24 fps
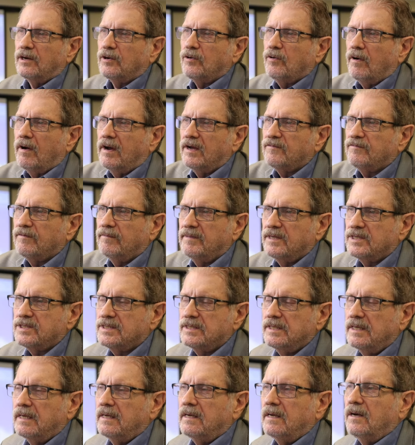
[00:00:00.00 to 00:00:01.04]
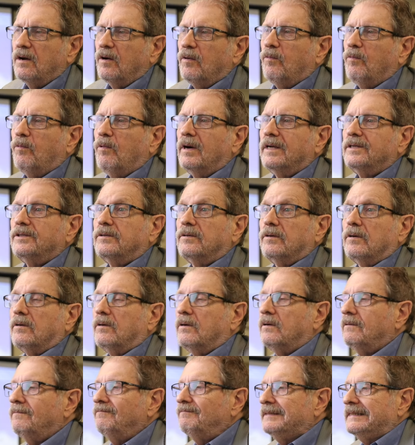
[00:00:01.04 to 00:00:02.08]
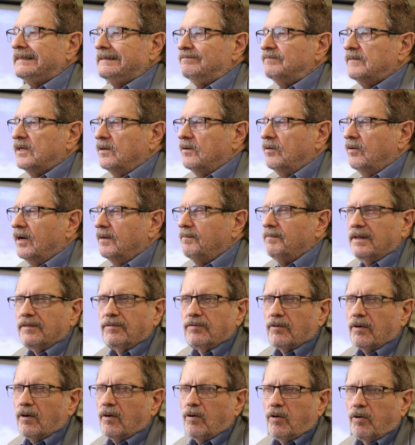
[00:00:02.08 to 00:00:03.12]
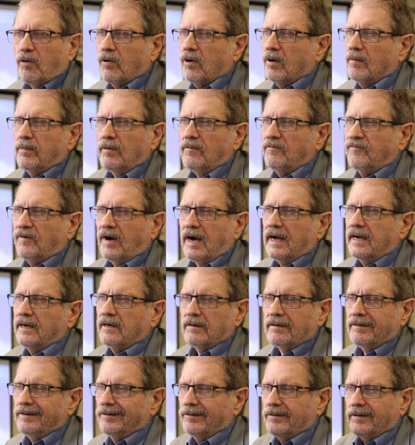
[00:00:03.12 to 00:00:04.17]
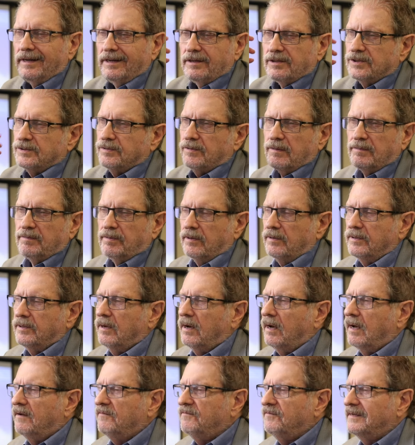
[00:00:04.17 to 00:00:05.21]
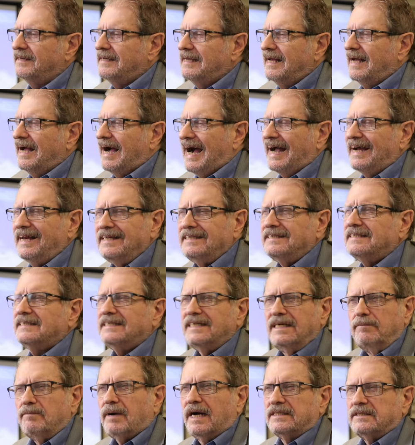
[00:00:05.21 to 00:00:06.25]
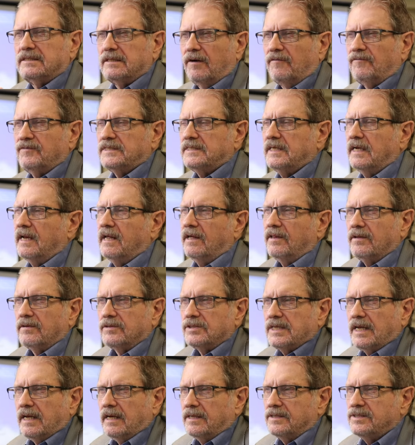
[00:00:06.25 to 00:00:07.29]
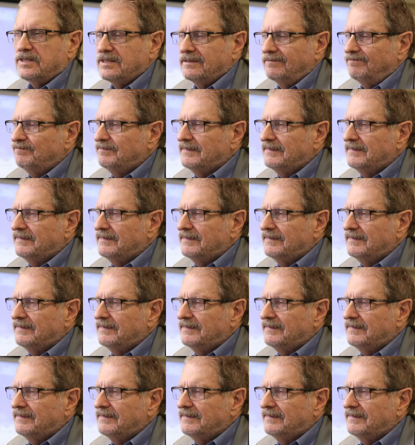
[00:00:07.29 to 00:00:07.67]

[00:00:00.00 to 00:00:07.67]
across from this one girl who had been through a horrible fire and her ears were burned off, and I didn't see myself as any of those kids.